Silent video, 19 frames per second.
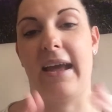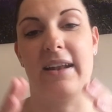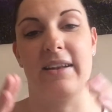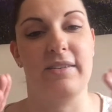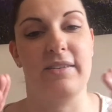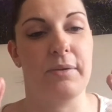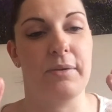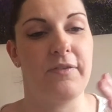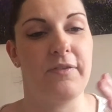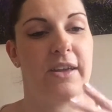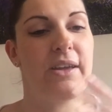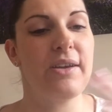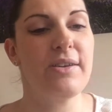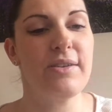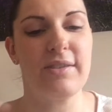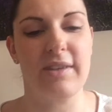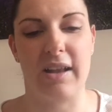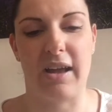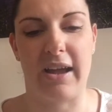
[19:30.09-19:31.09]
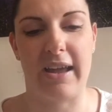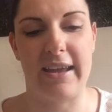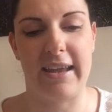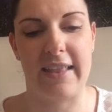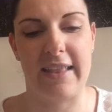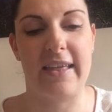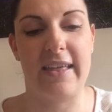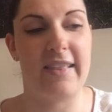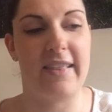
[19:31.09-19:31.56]
And so it feels
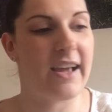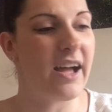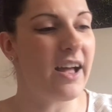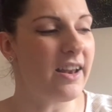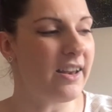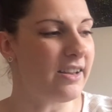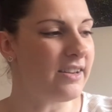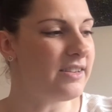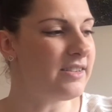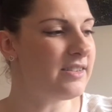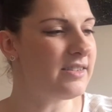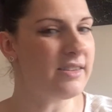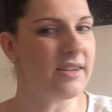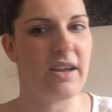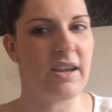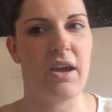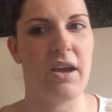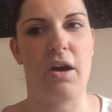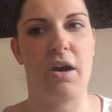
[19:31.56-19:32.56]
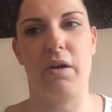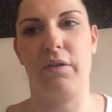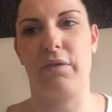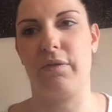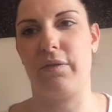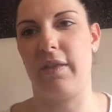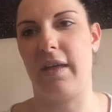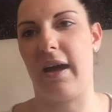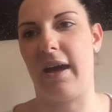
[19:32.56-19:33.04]
like, and they're the colours
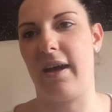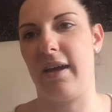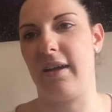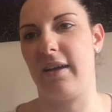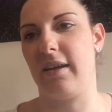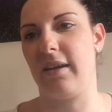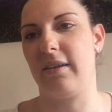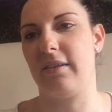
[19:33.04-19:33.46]
of that